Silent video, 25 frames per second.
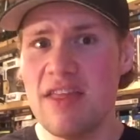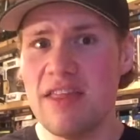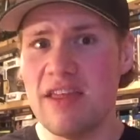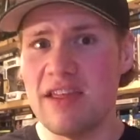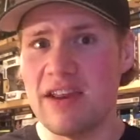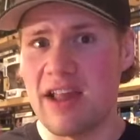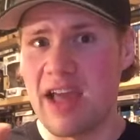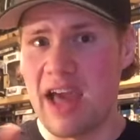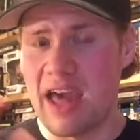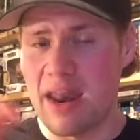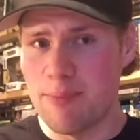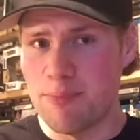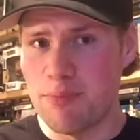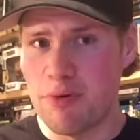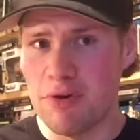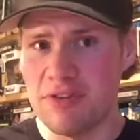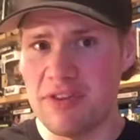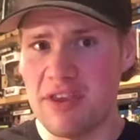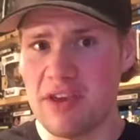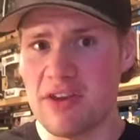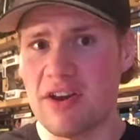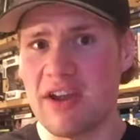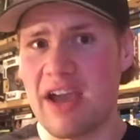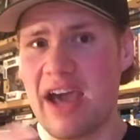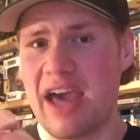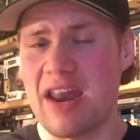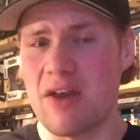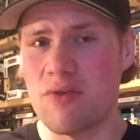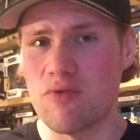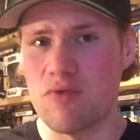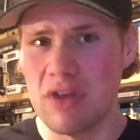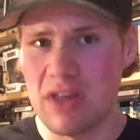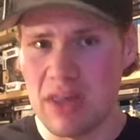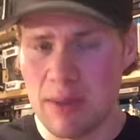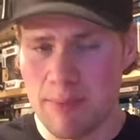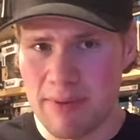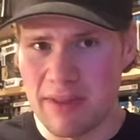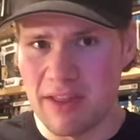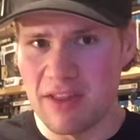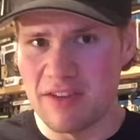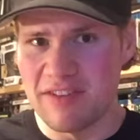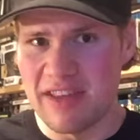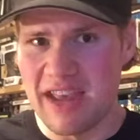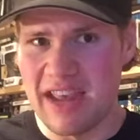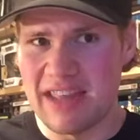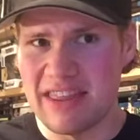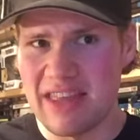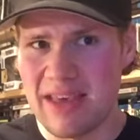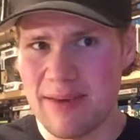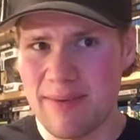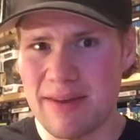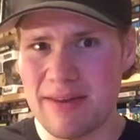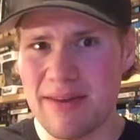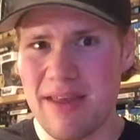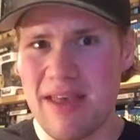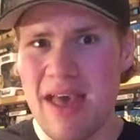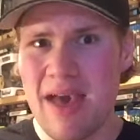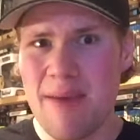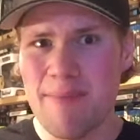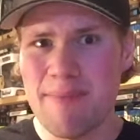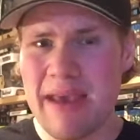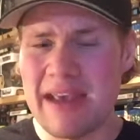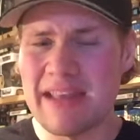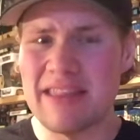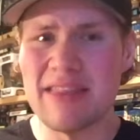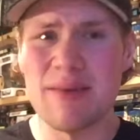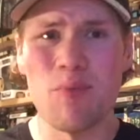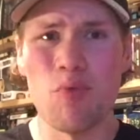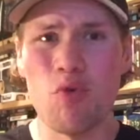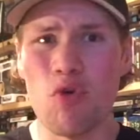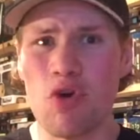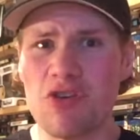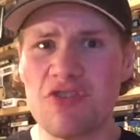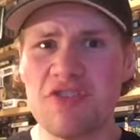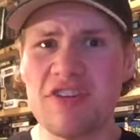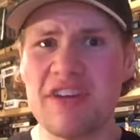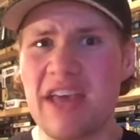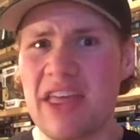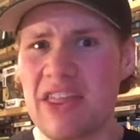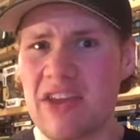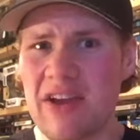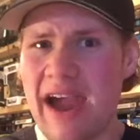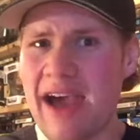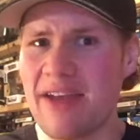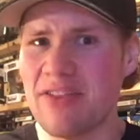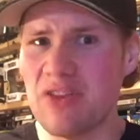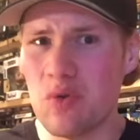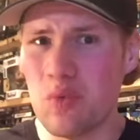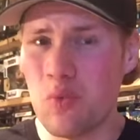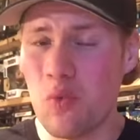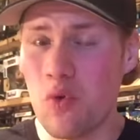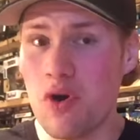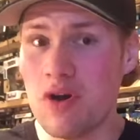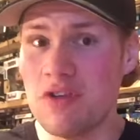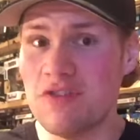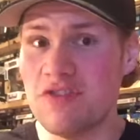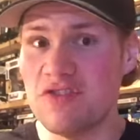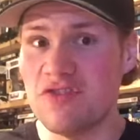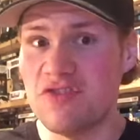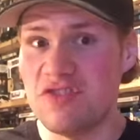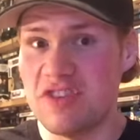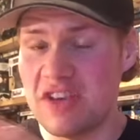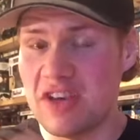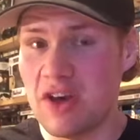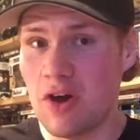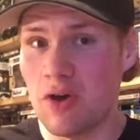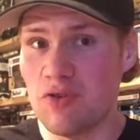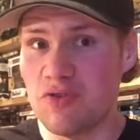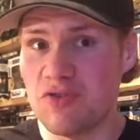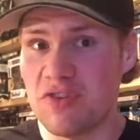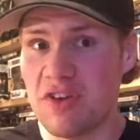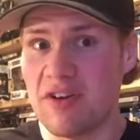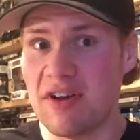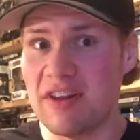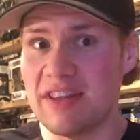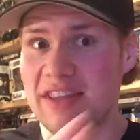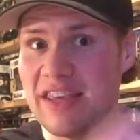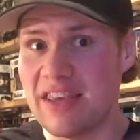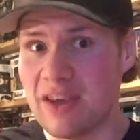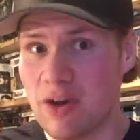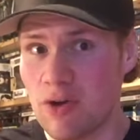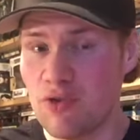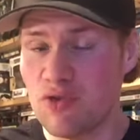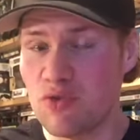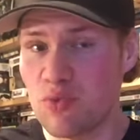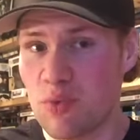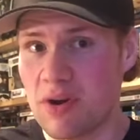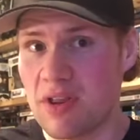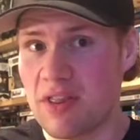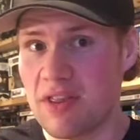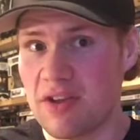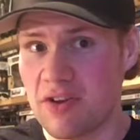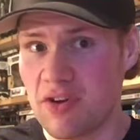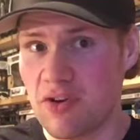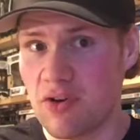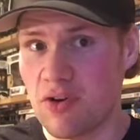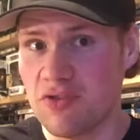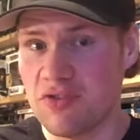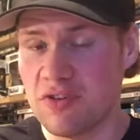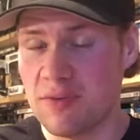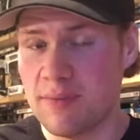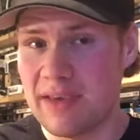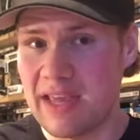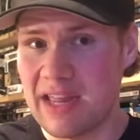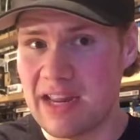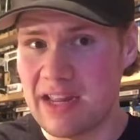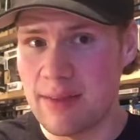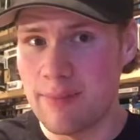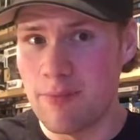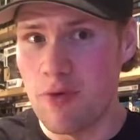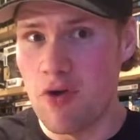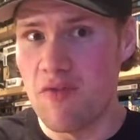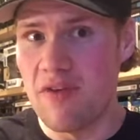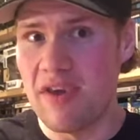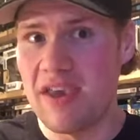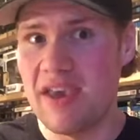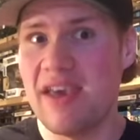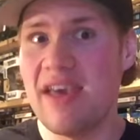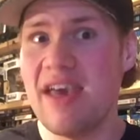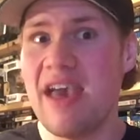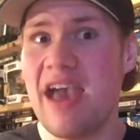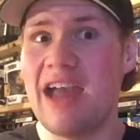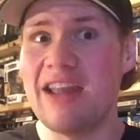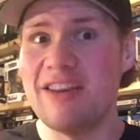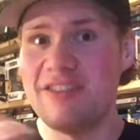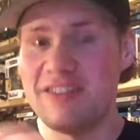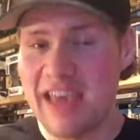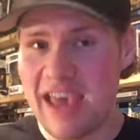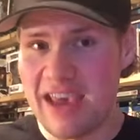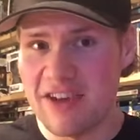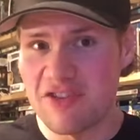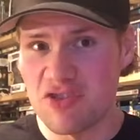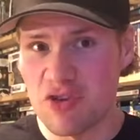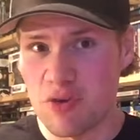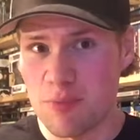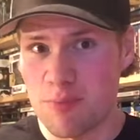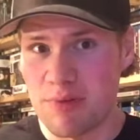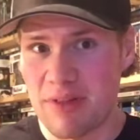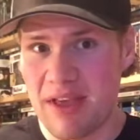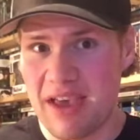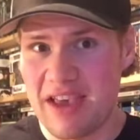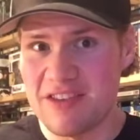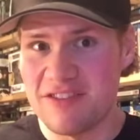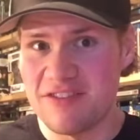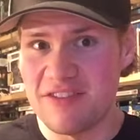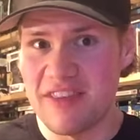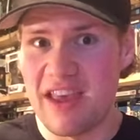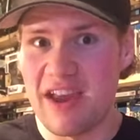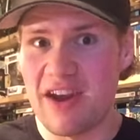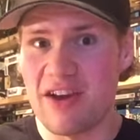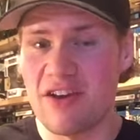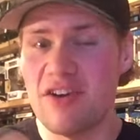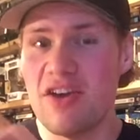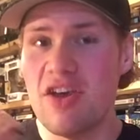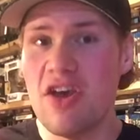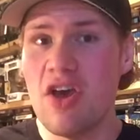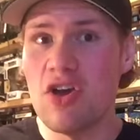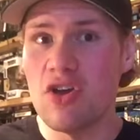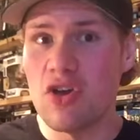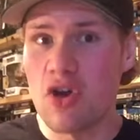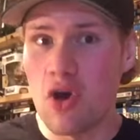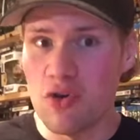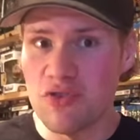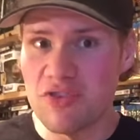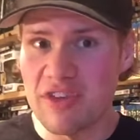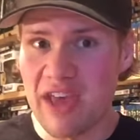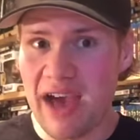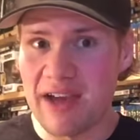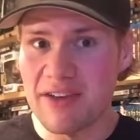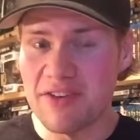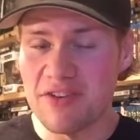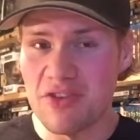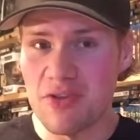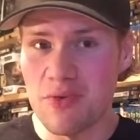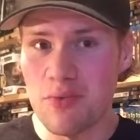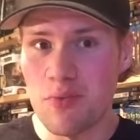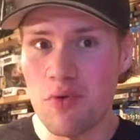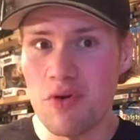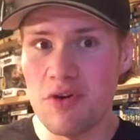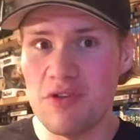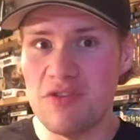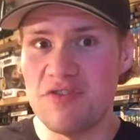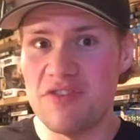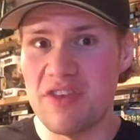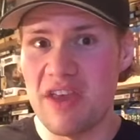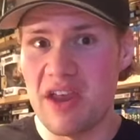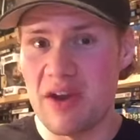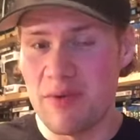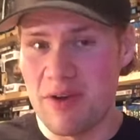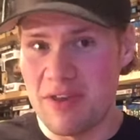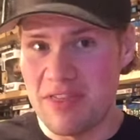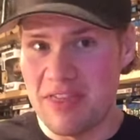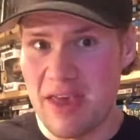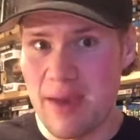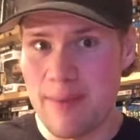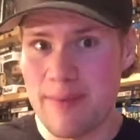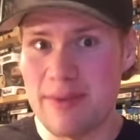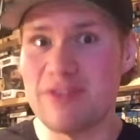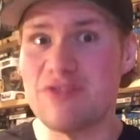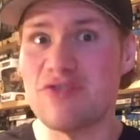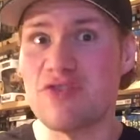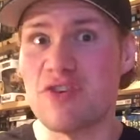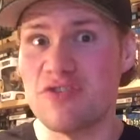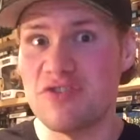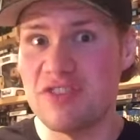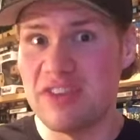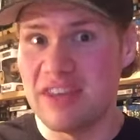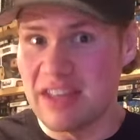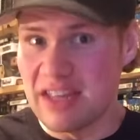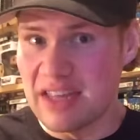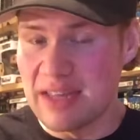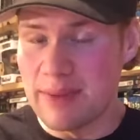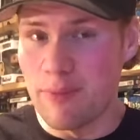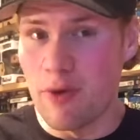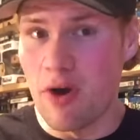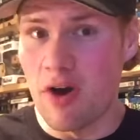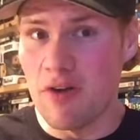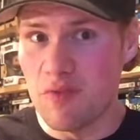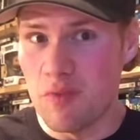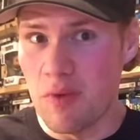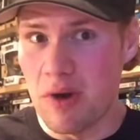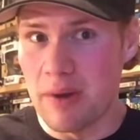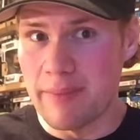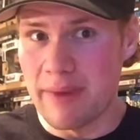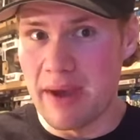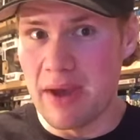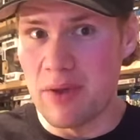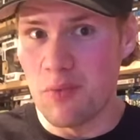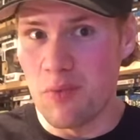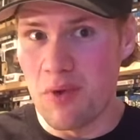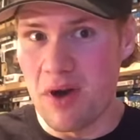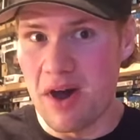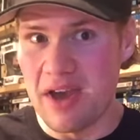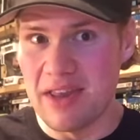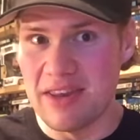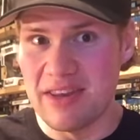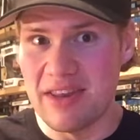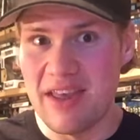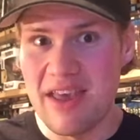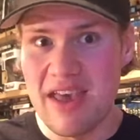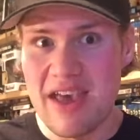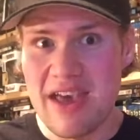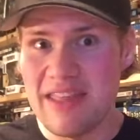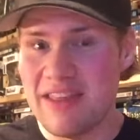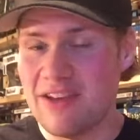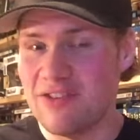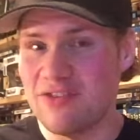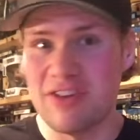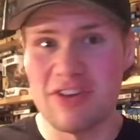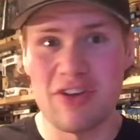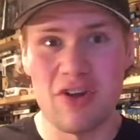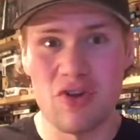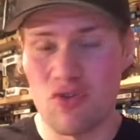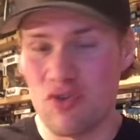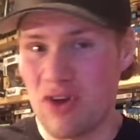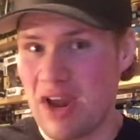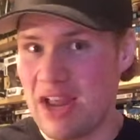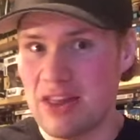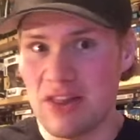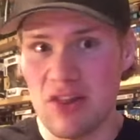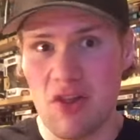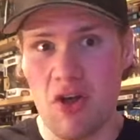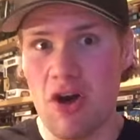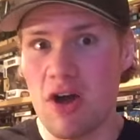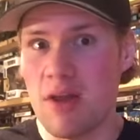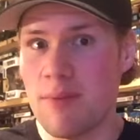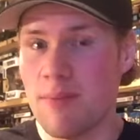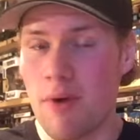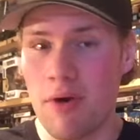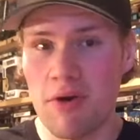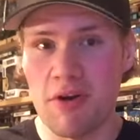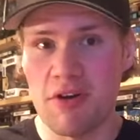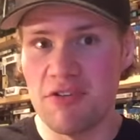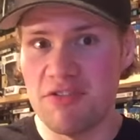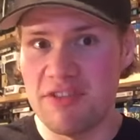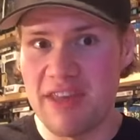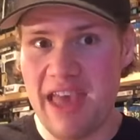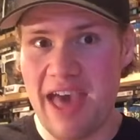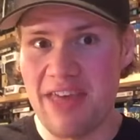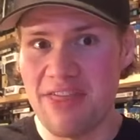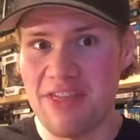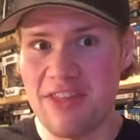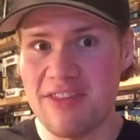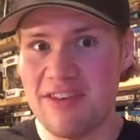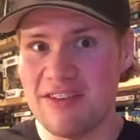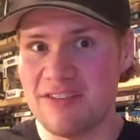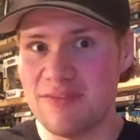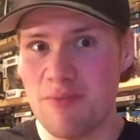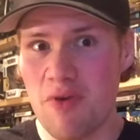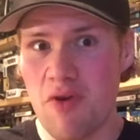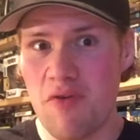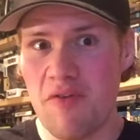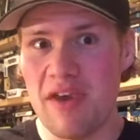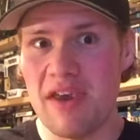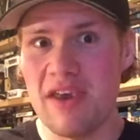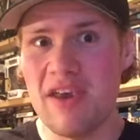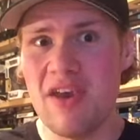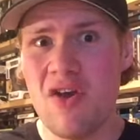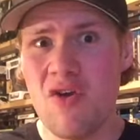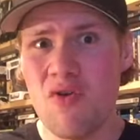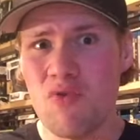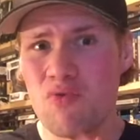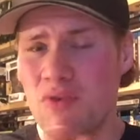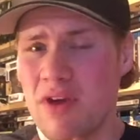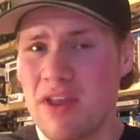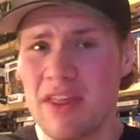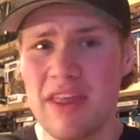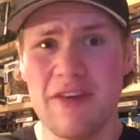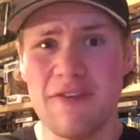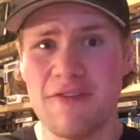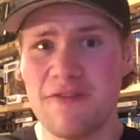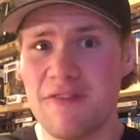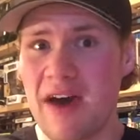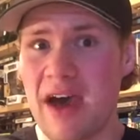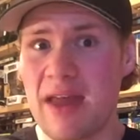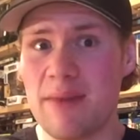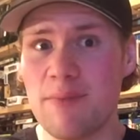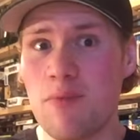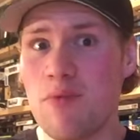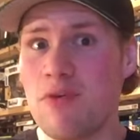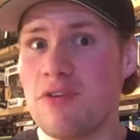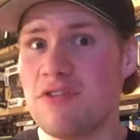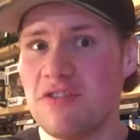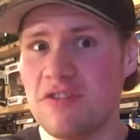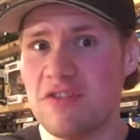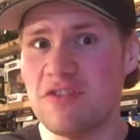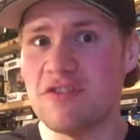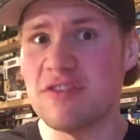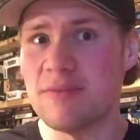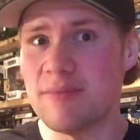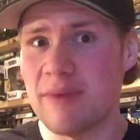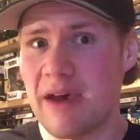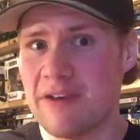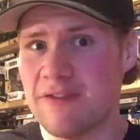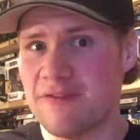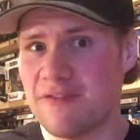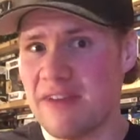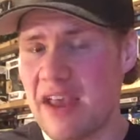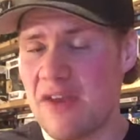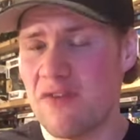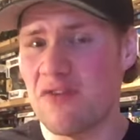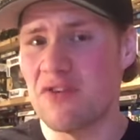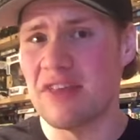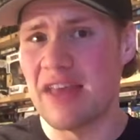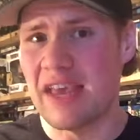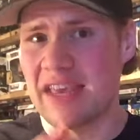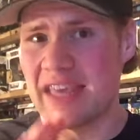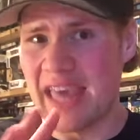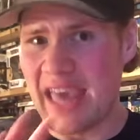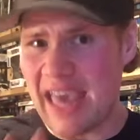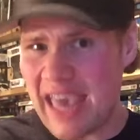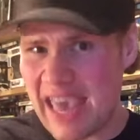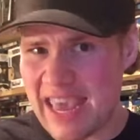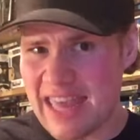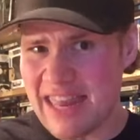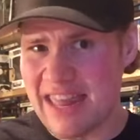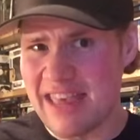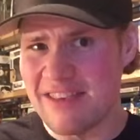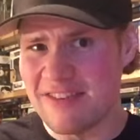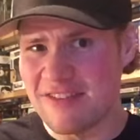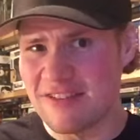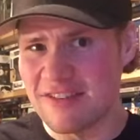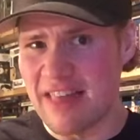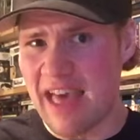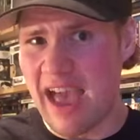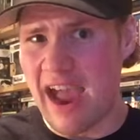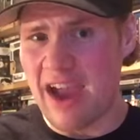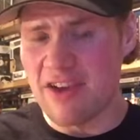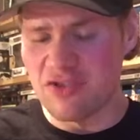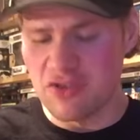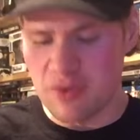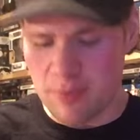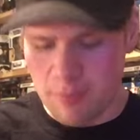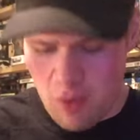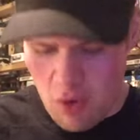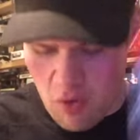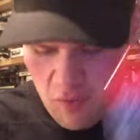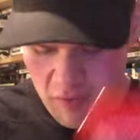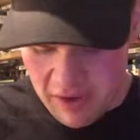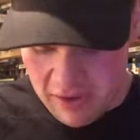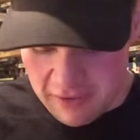They're kind of put there to kind of rehabilitate them and make them work together out in the woods. And she goes there and kills one of the girls in the beginning of the movie and takes her place there, goes out into the woods there with them and starts killing them off one by one. There's like a great lawnmower death in this movie. Really fun movies. These are just some of my favorite, like, 80s slasher movies.